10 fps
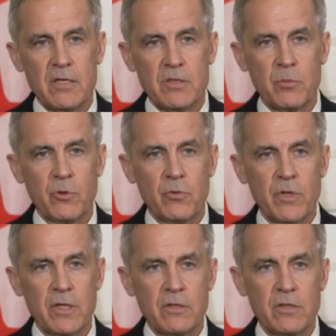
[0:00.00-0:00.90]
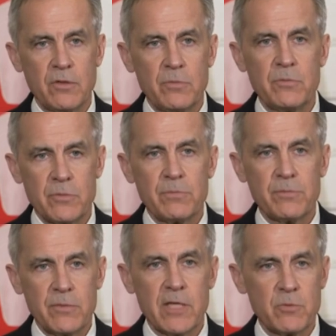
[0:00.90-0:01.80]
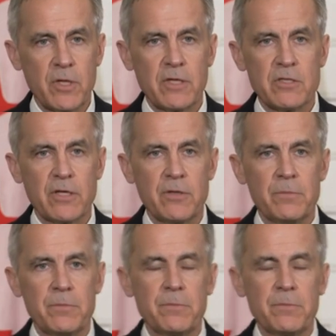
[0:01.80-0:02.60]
is a prudent thing to do. That's what I can tell you.